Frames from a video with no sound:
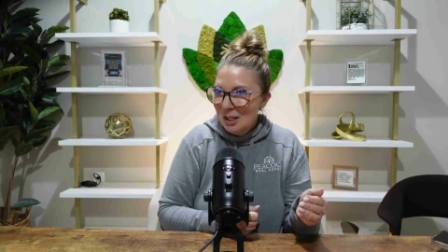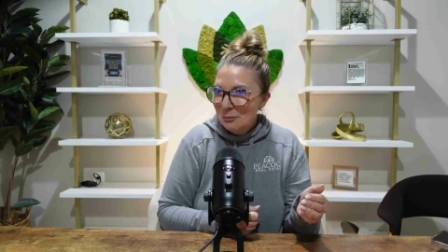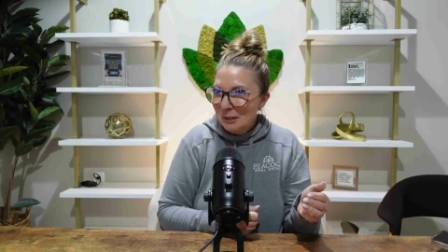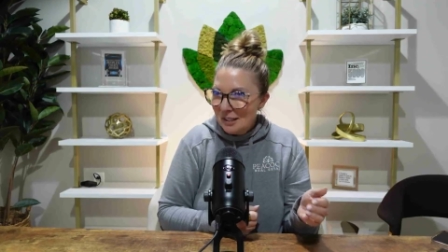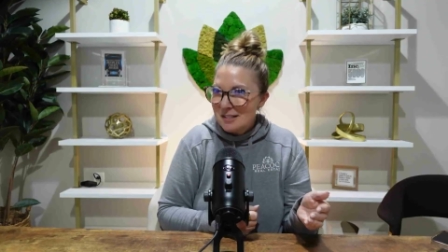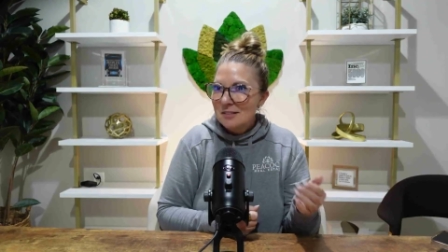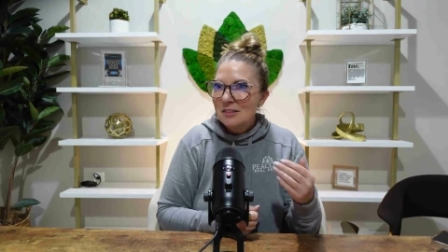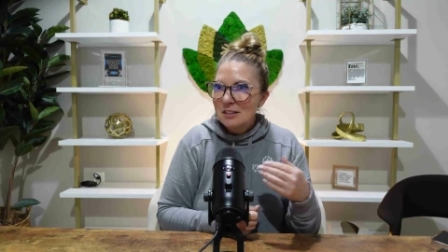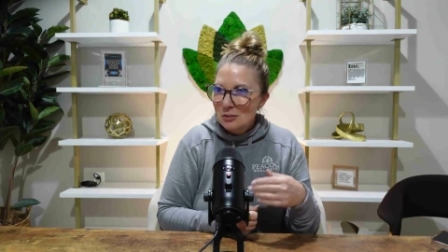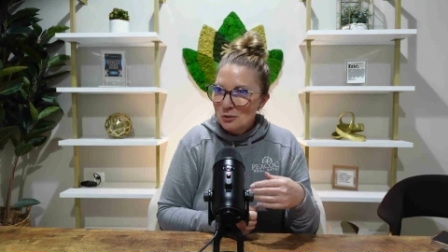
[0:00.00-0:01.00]
because if
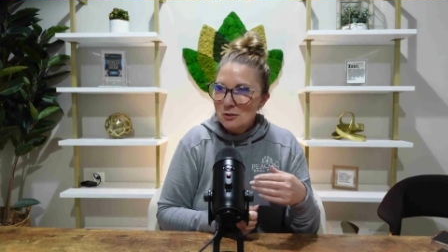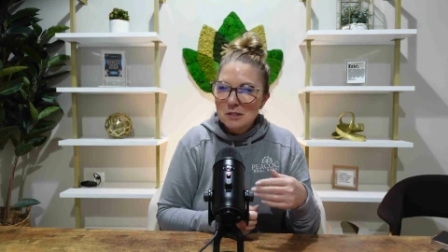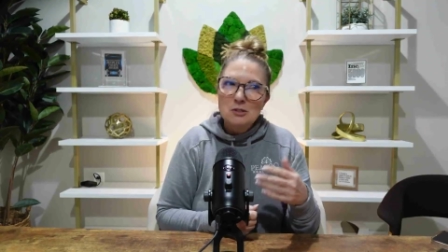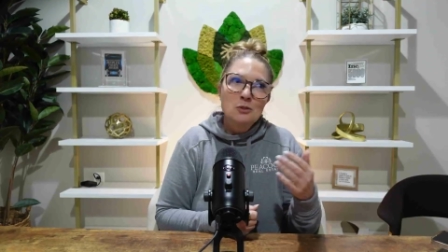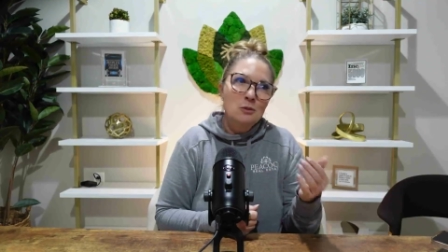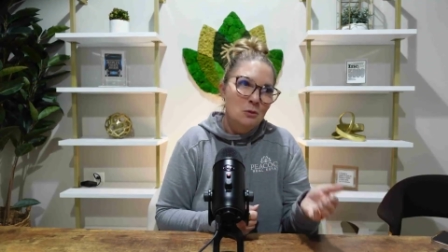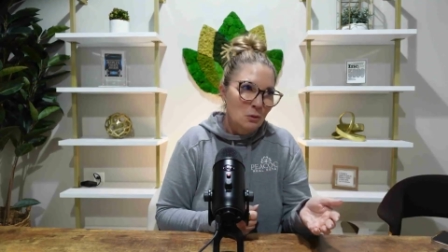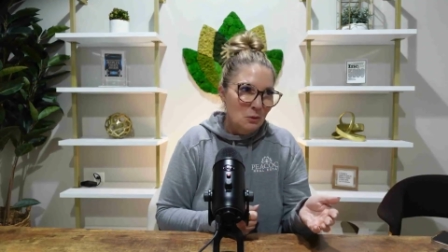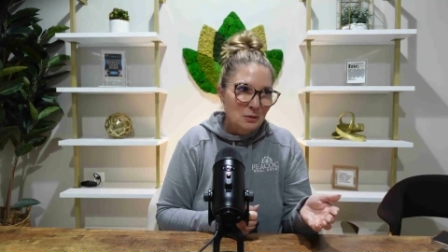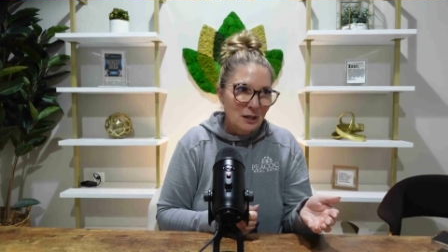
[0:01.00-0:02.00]
the interest rates do
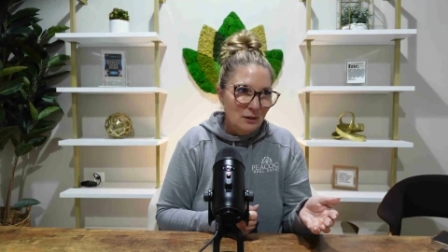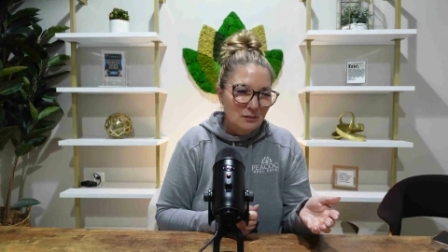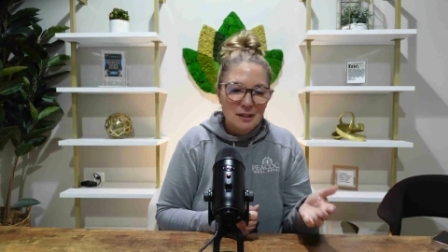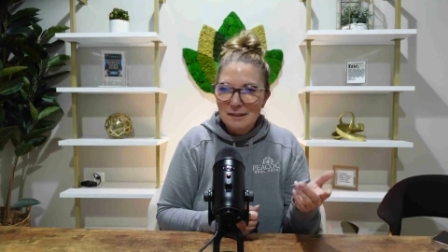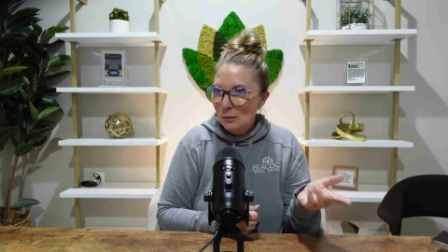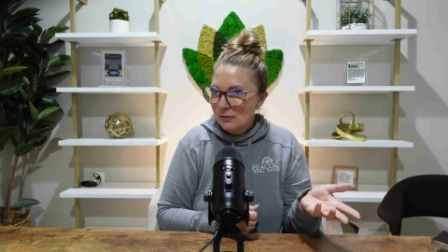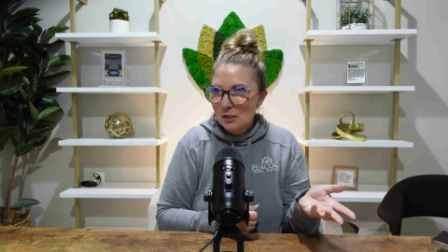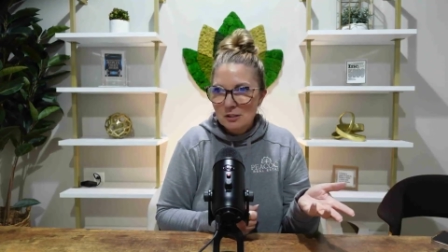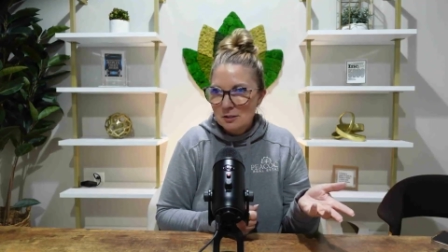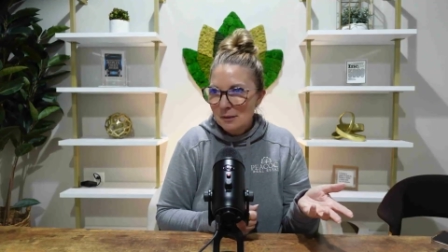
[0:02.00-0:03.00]
go down, I think we've
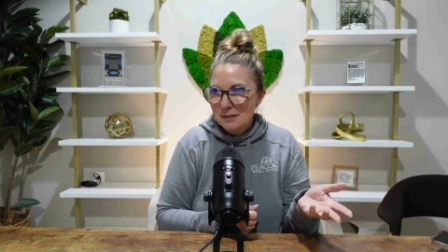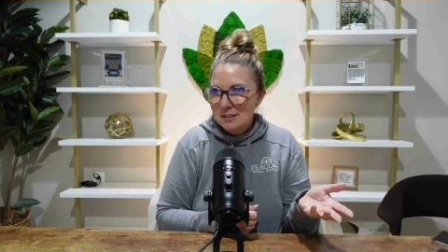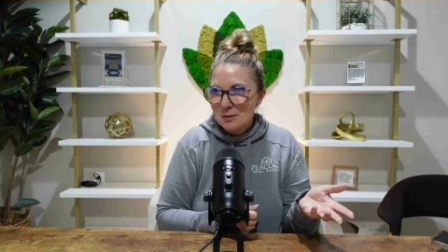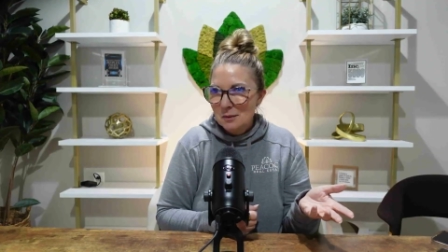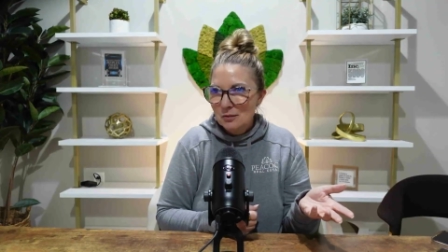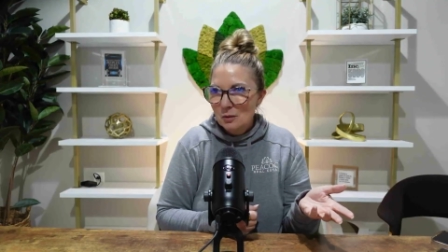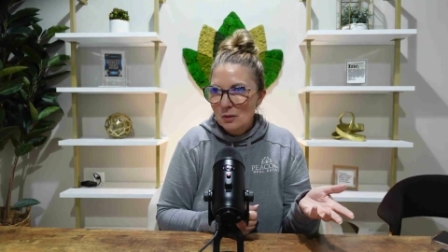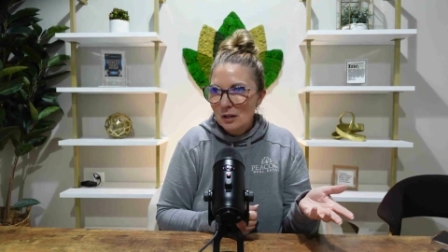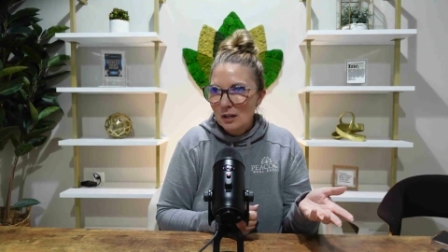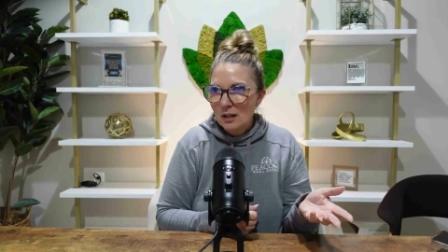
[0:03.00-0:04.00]
talked about this
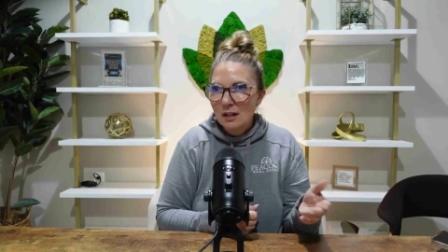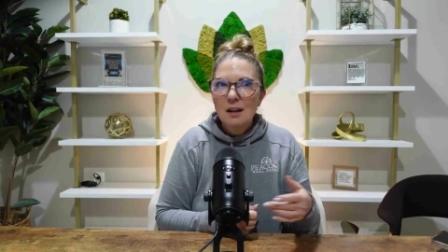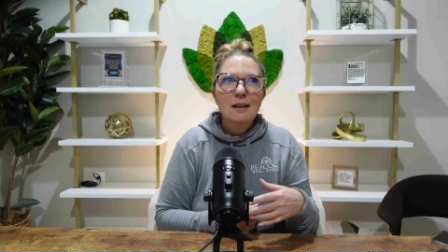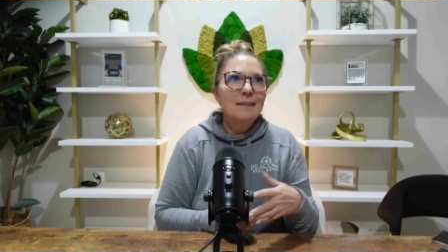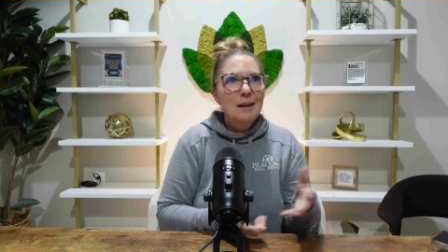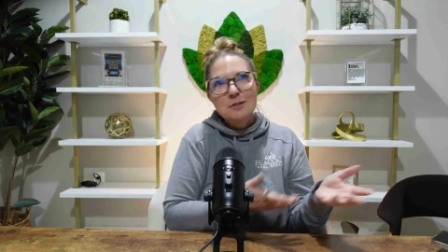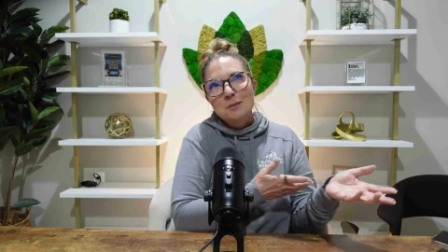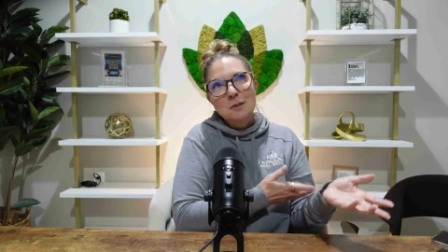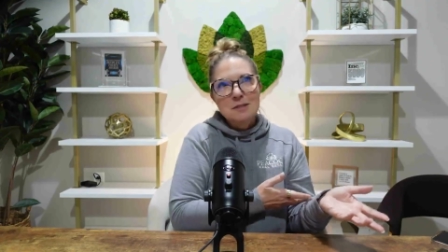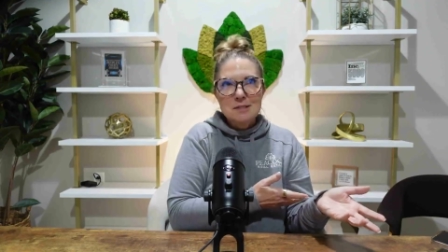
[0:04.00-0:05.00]
before, the housing
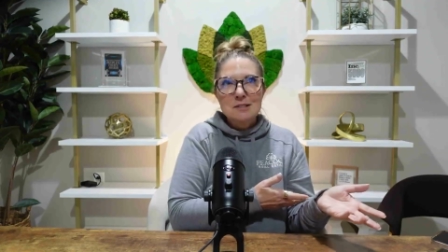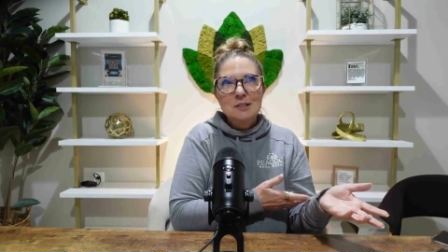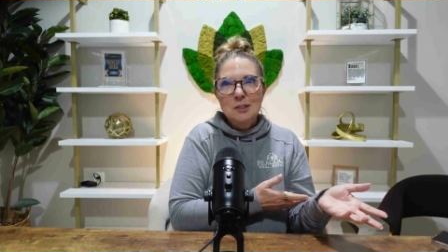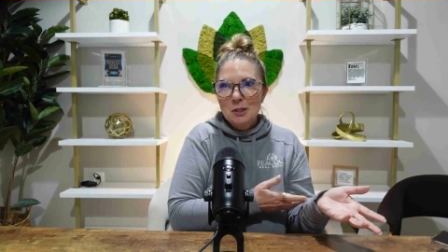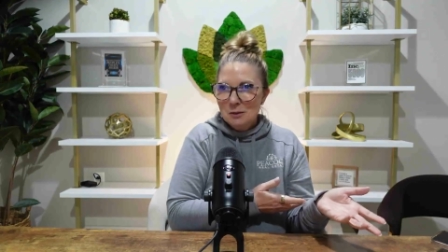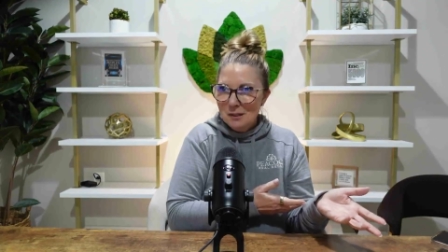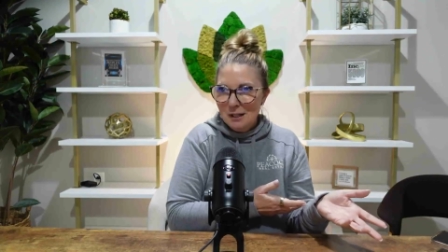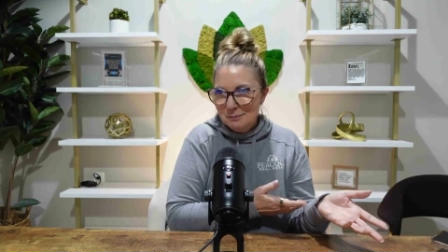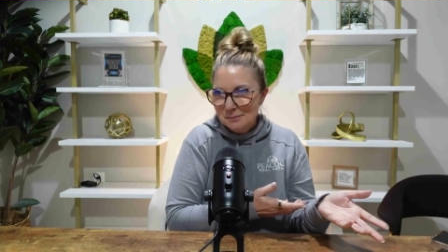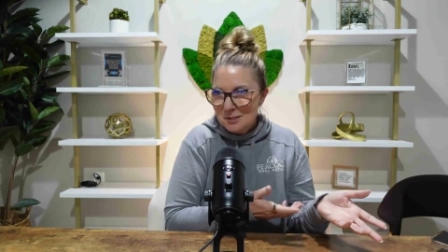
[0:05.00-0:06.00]
prices are going to go up.